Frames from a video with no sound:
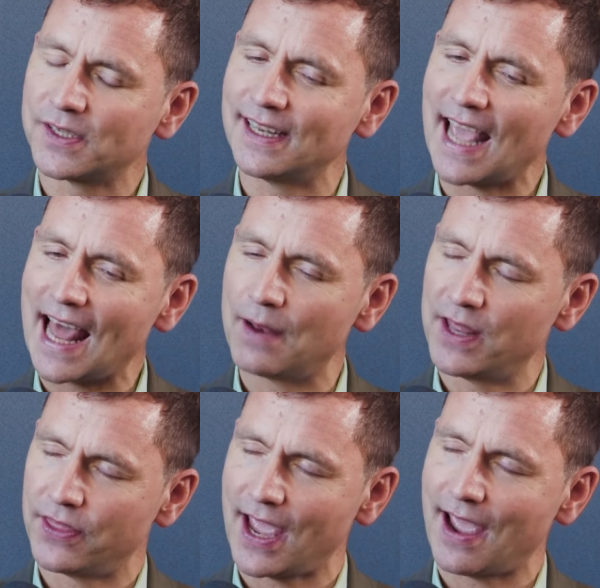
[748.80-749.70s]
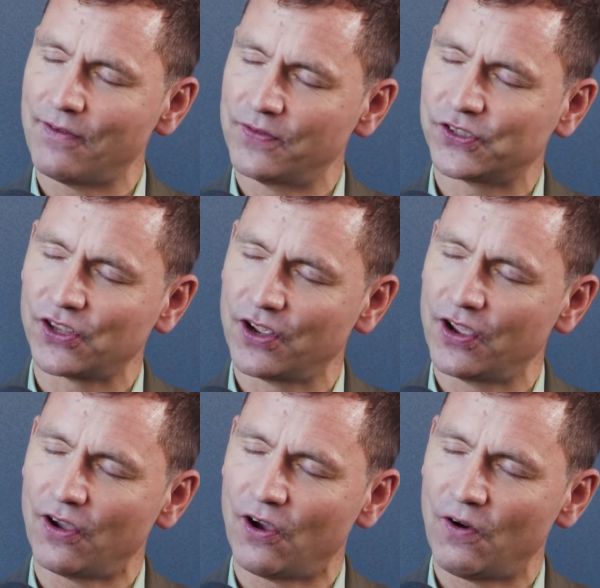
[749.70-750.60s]
an element there of sort
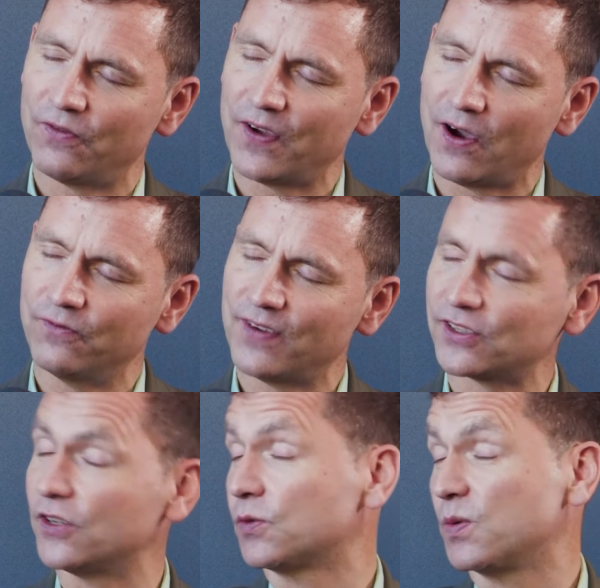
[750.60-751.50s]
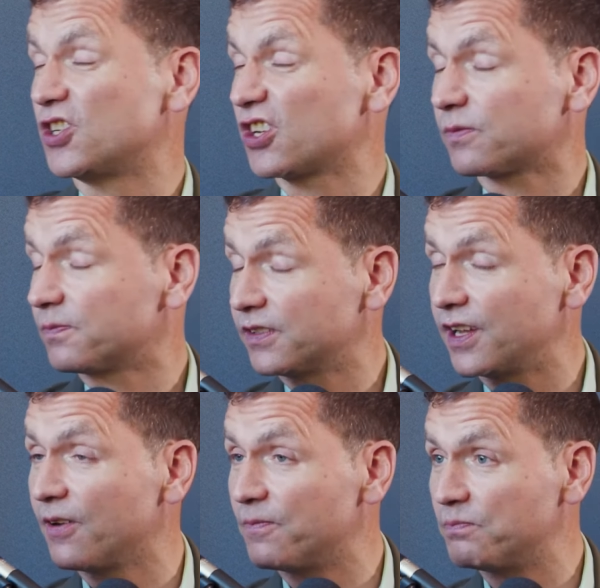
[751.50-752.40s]
of felt resonance with just
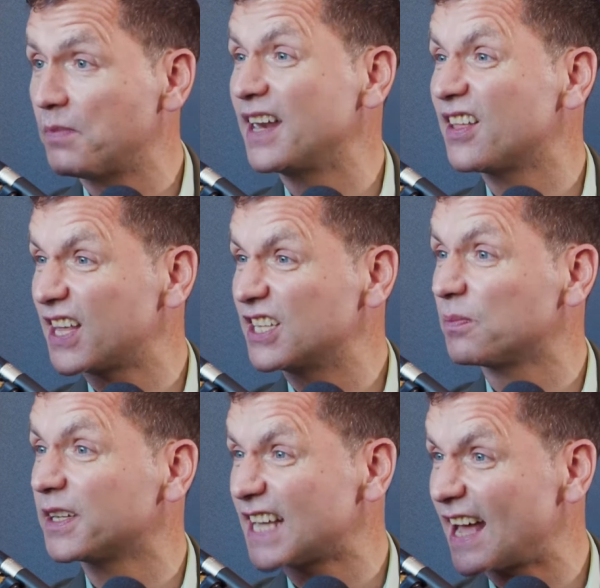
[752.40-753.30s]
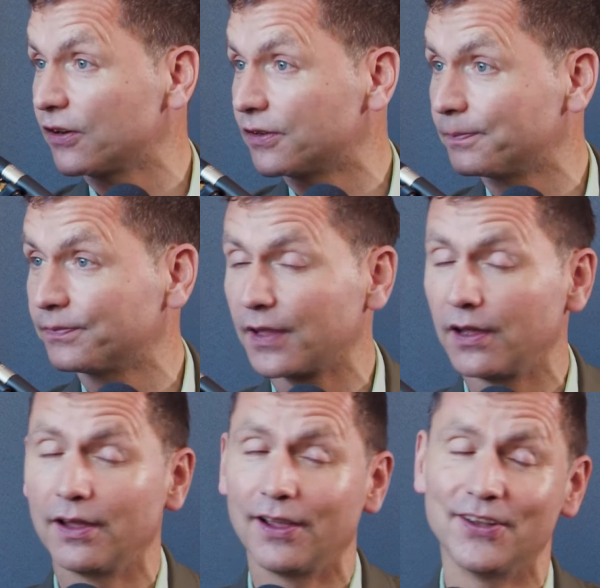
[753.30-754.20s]
many of the things that my dad
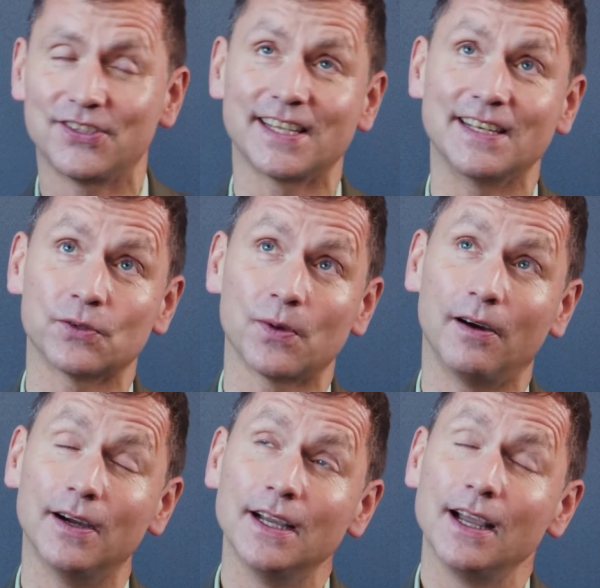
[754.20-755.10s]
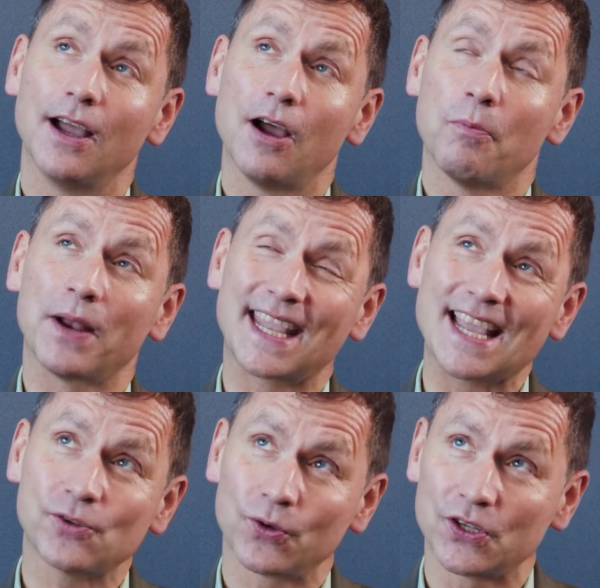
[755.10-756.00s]
had seen as well. But I
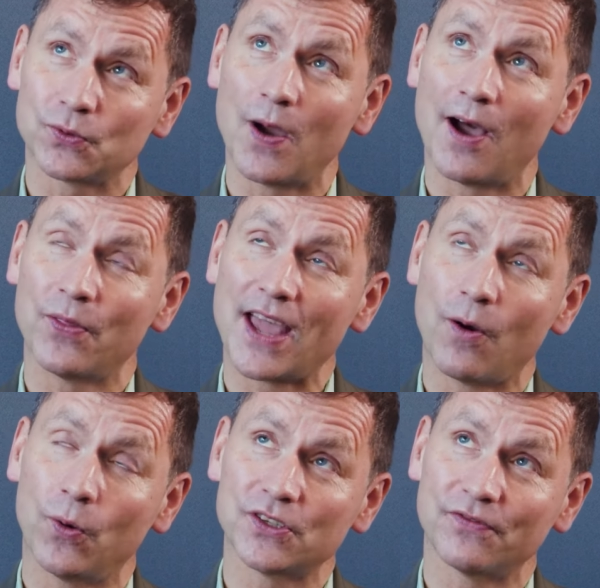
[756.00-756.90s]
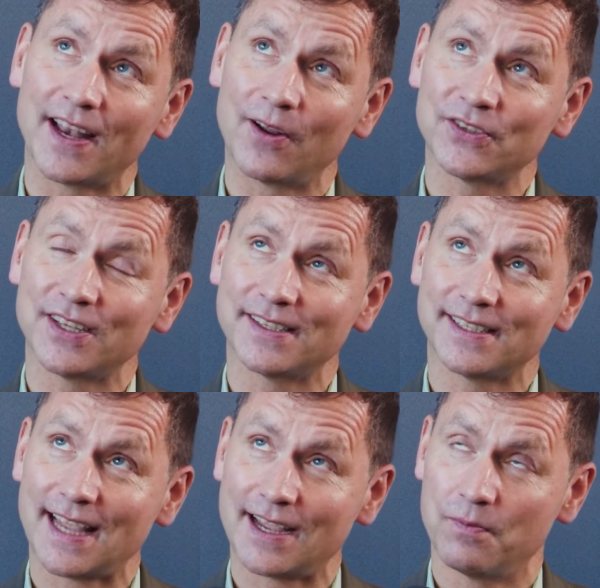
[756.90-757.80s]
guess also as well, that also fed on to the
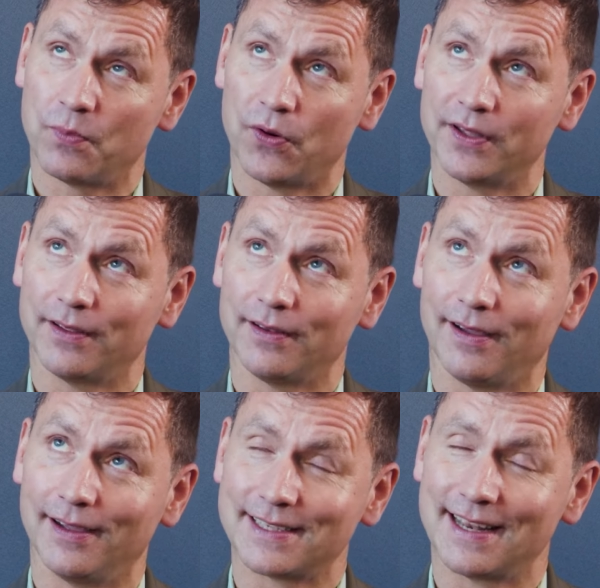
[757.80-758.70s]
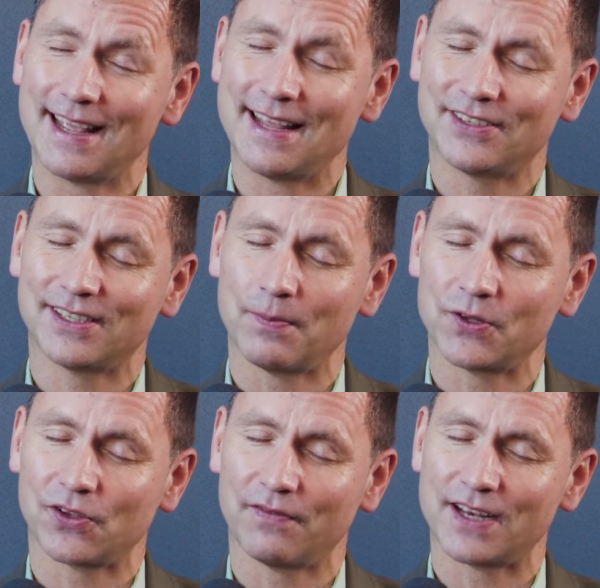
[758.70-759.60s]
second point that I liked, and it's a
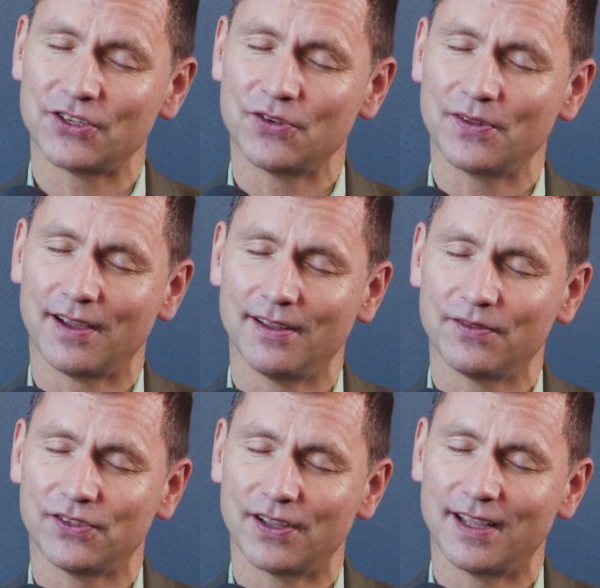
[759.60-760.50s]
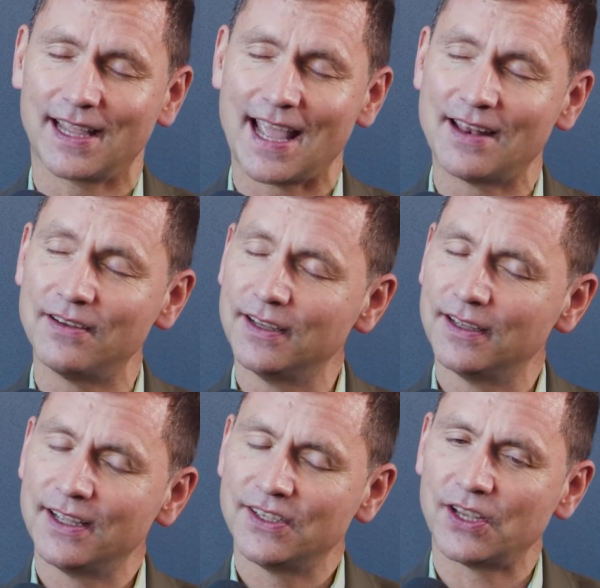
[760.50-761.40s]
similar sort of attitude that, again,
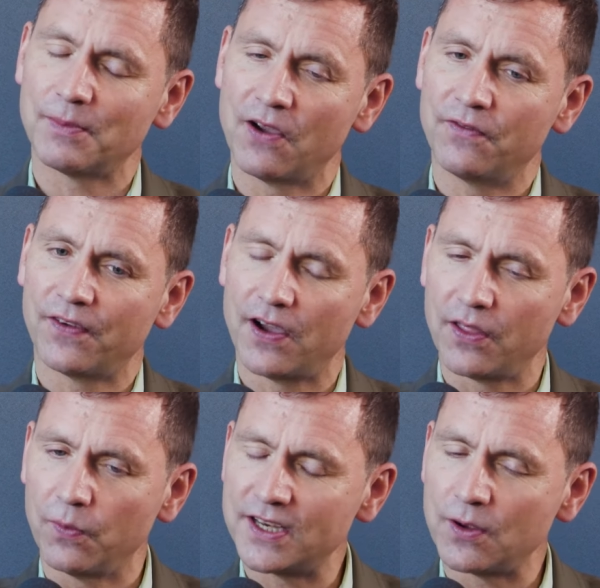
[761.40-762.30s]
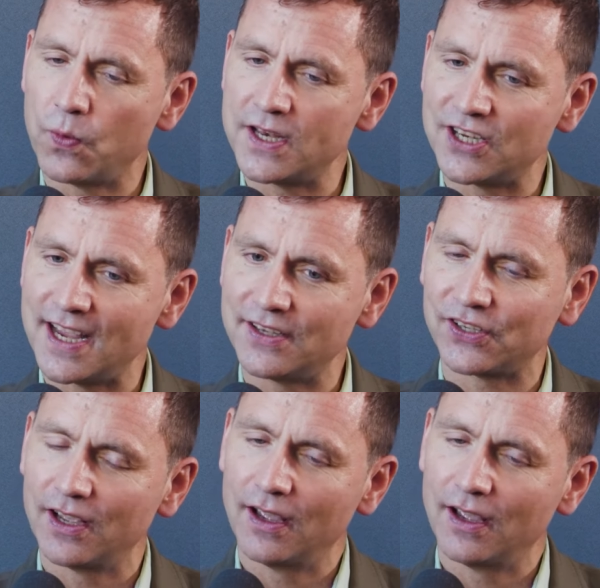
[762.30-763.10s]
see my own father, which is